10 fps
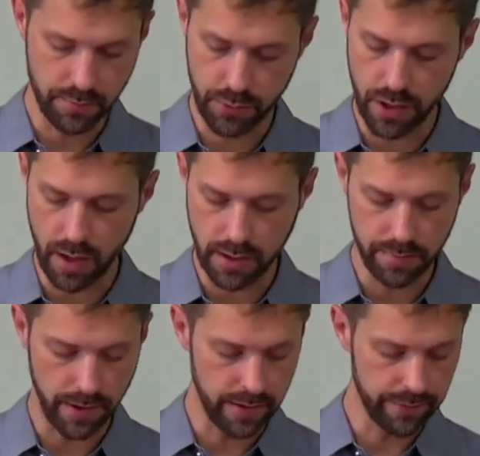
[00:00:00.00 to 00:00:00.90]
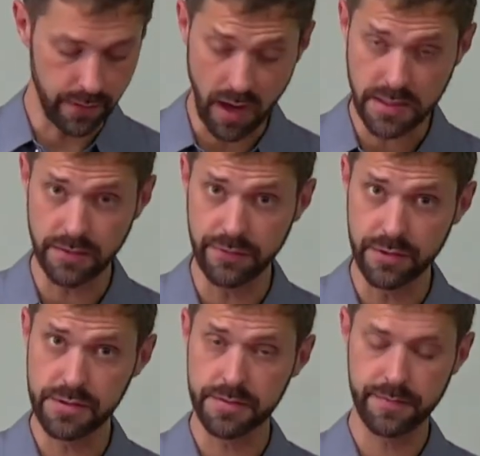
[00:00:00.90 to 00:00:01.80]
preoccupy philosophers.
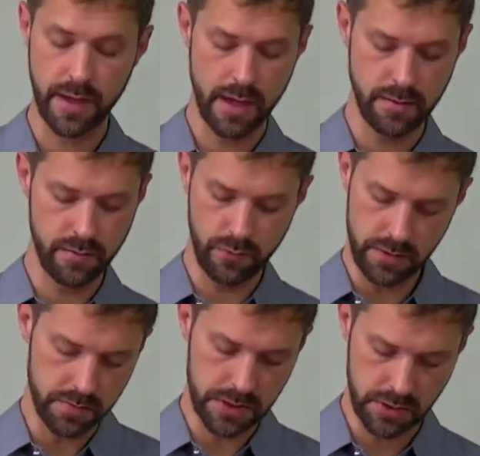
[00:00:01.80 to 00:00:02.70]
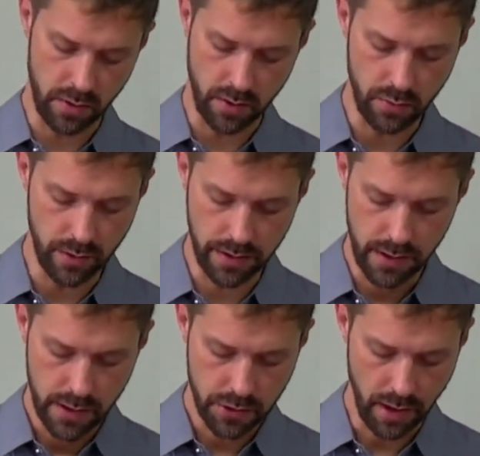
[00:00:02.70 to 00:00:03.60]
And we struggle with
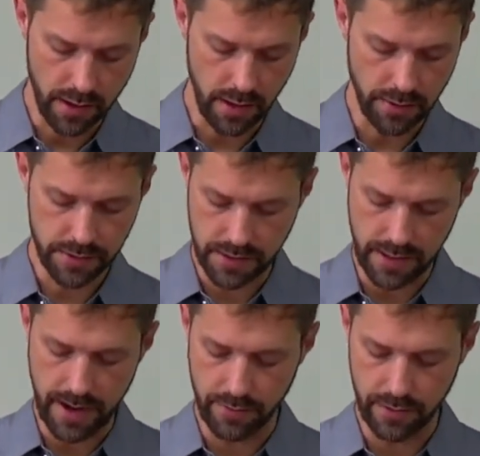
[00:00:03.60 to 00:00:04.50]
trying to understand how